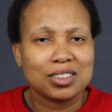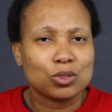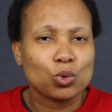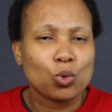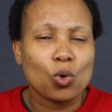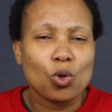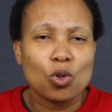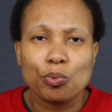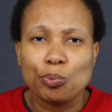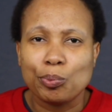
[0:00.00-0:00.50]

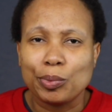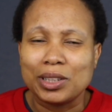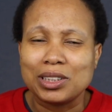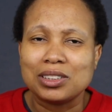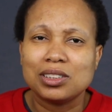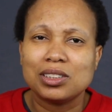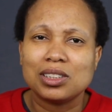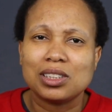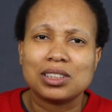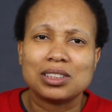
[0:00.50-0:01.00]
tall
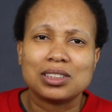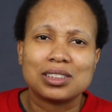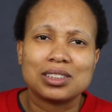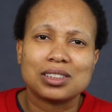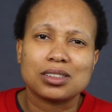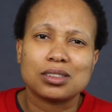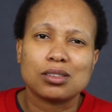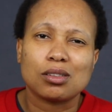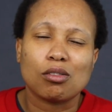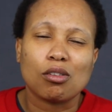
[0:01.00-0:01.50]
buildings.
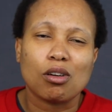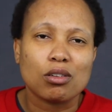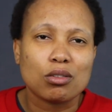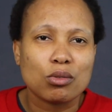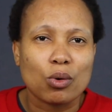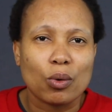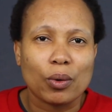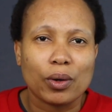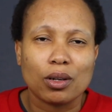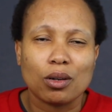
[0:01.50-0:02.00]
There's a
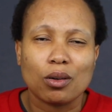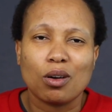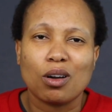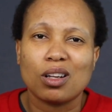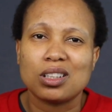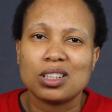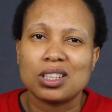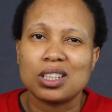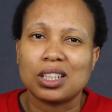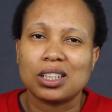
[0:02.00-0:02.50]
lot going
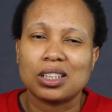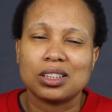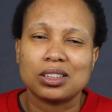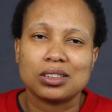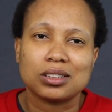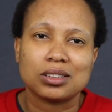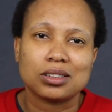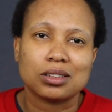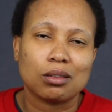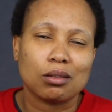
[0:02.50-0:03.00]
on.
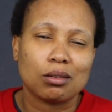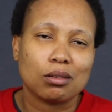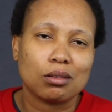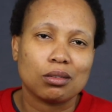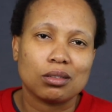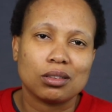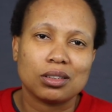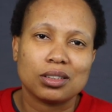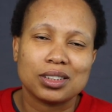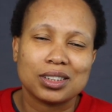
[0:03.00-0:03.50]

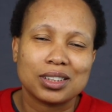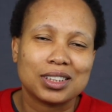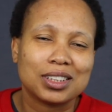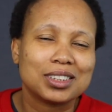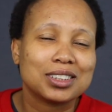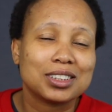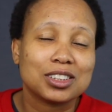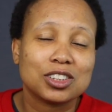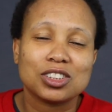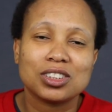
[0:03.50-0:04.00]

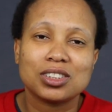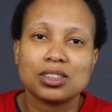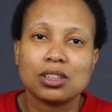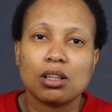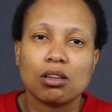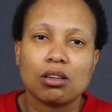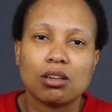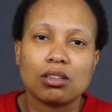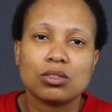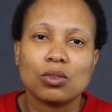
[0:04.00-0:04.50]
There's just
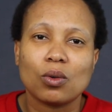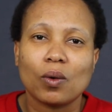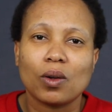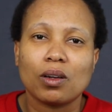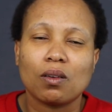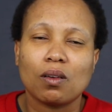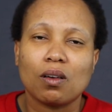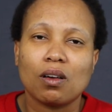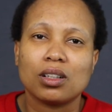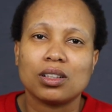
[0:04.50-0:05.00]
a lot
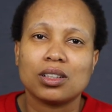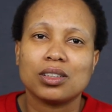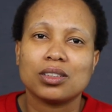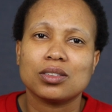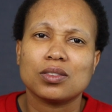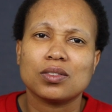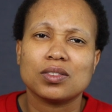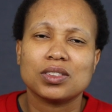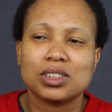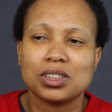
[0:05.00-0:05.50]
going on.
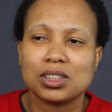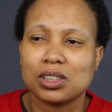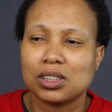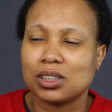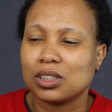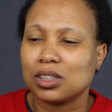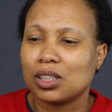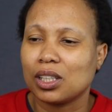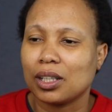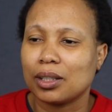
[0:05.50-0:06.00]
And obviously
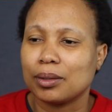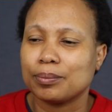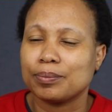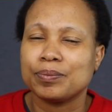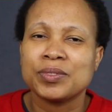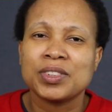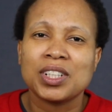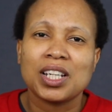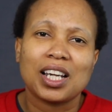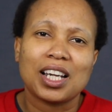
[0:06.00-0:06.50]

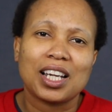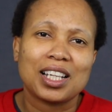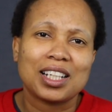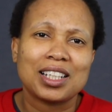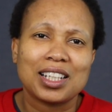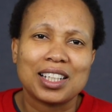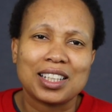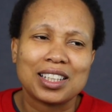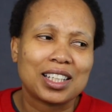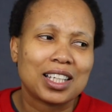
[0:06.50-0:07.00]

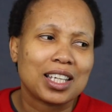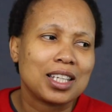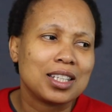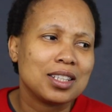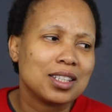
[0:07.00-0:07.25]
unlike